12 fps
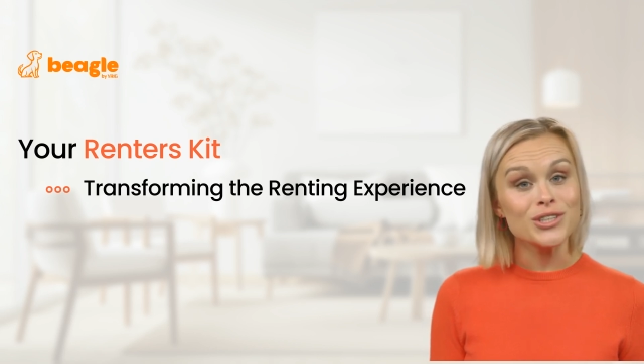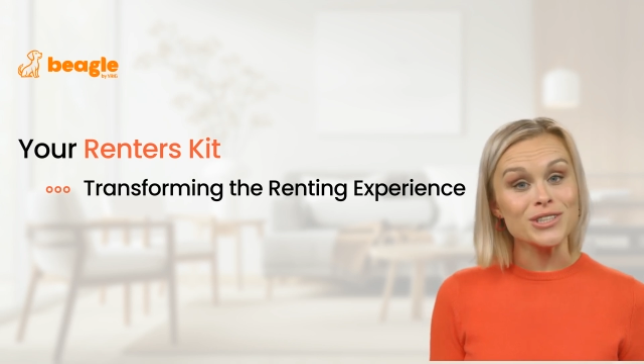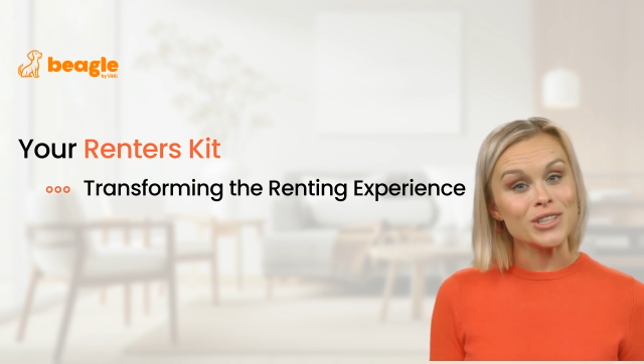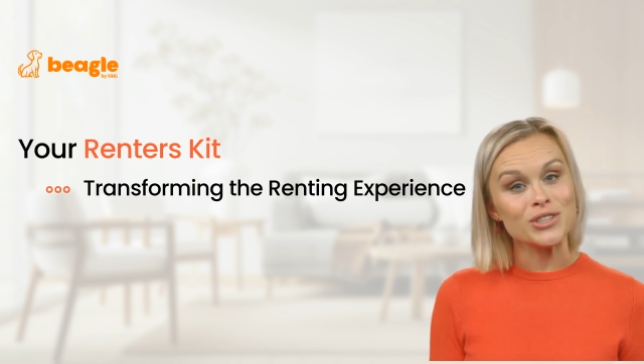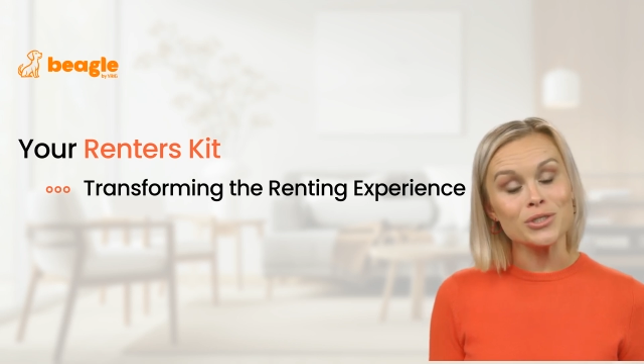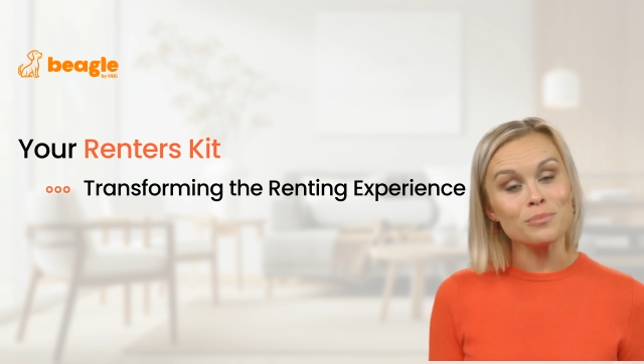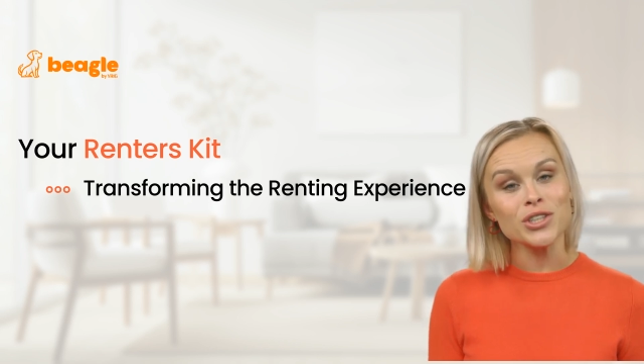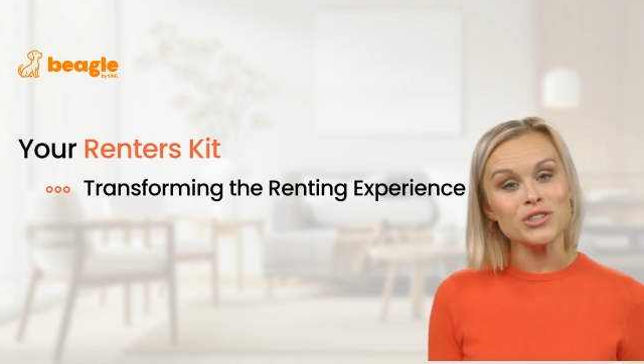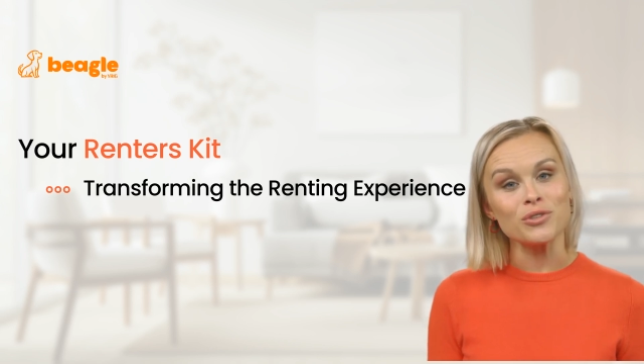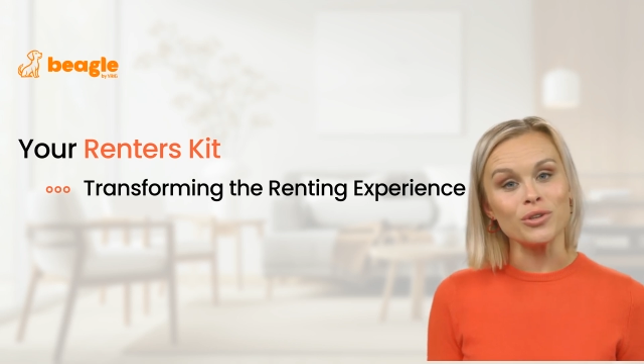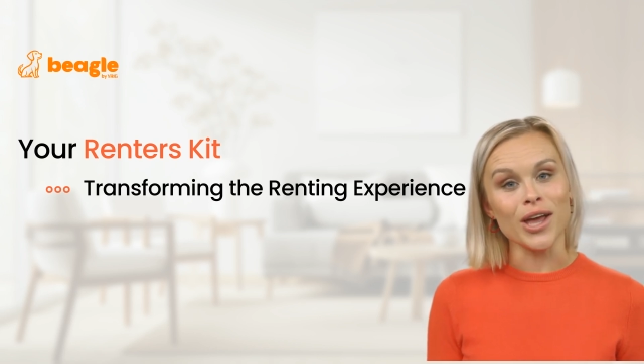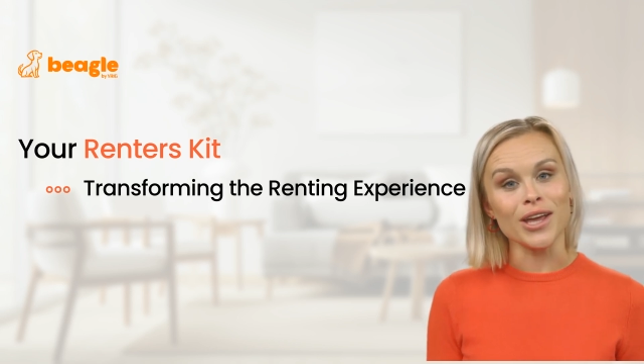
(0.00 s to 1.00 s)
is so
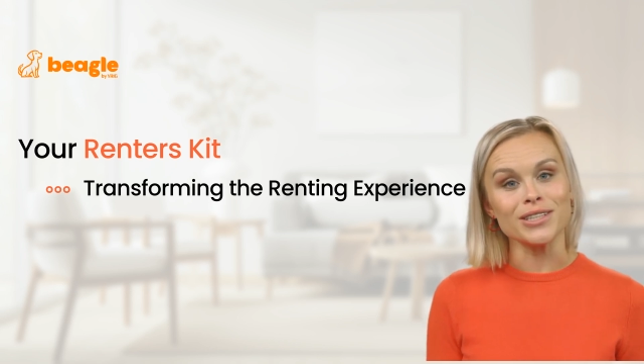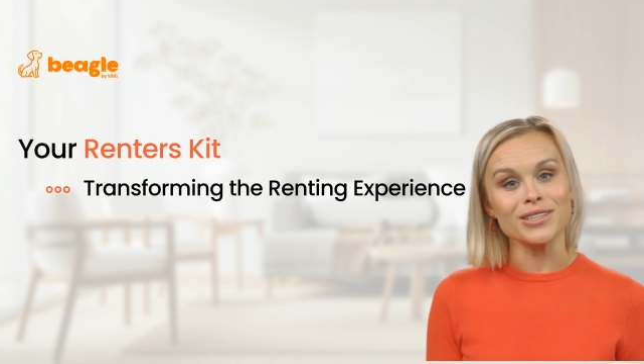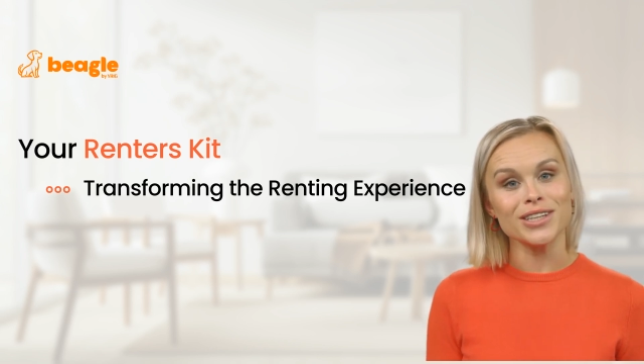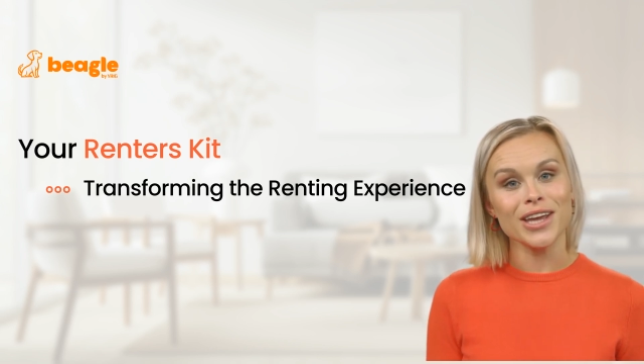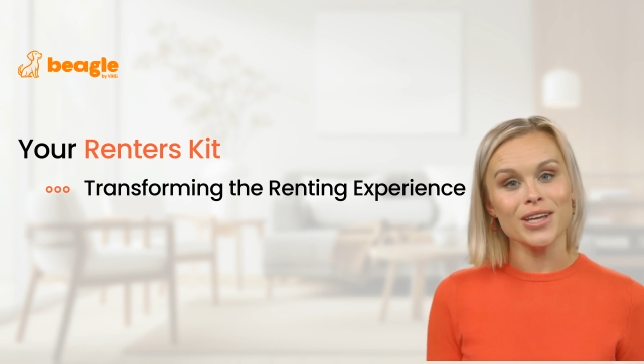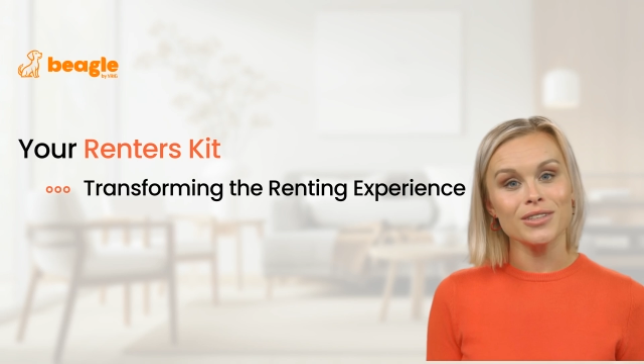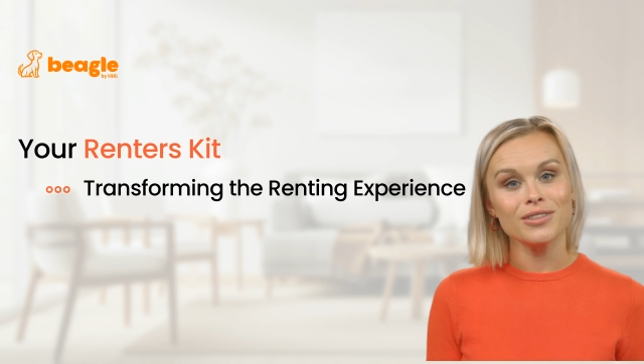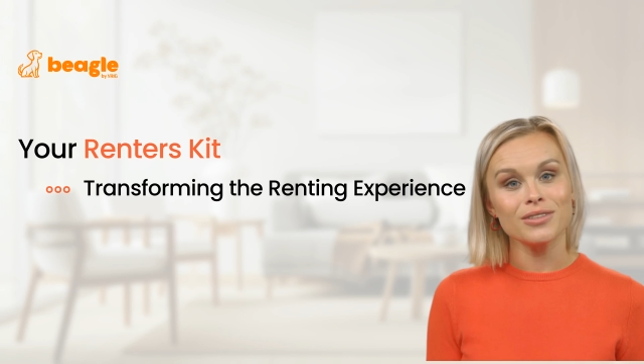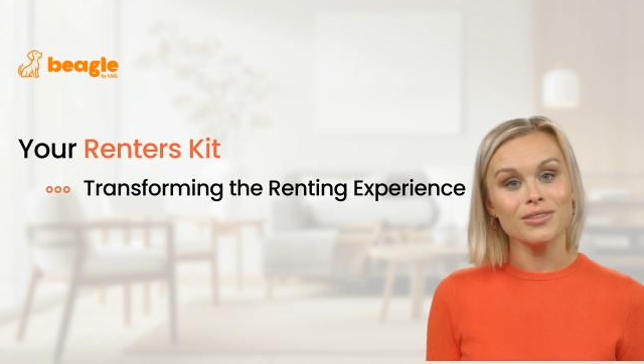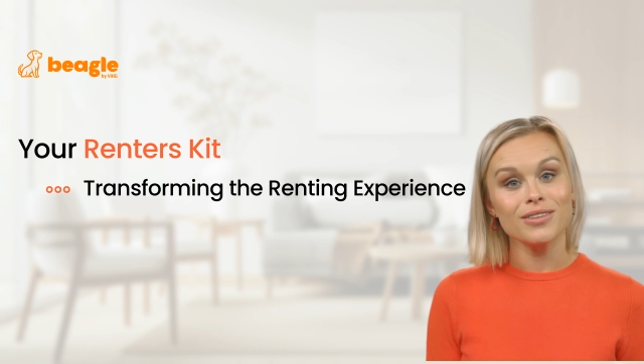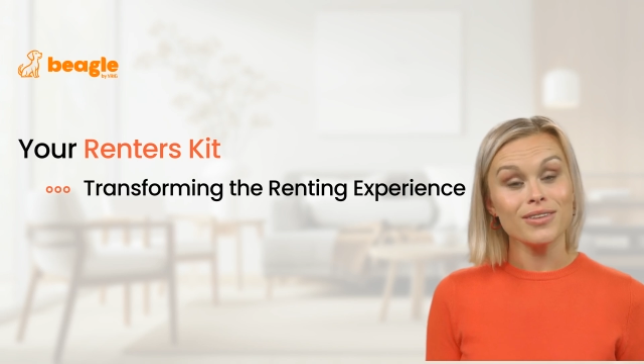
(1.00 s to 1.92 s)
special about his kit?